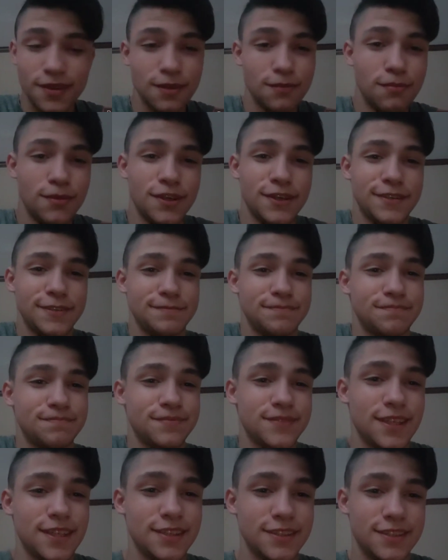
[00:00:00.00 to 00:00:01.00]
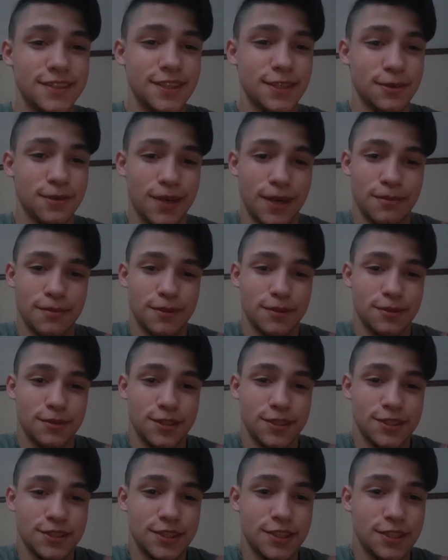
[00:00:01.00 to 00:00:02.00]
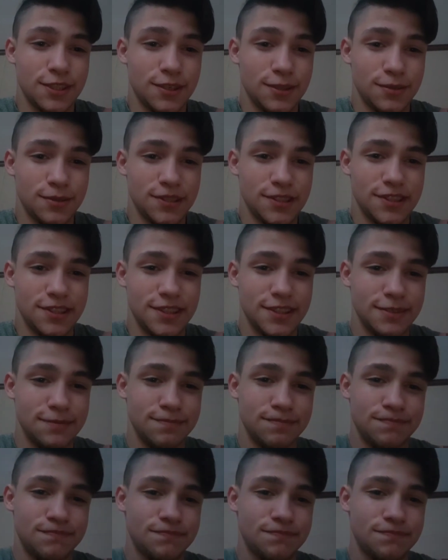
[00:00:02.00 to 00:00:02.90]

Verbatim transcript: But instead of rambling, let's get on with it.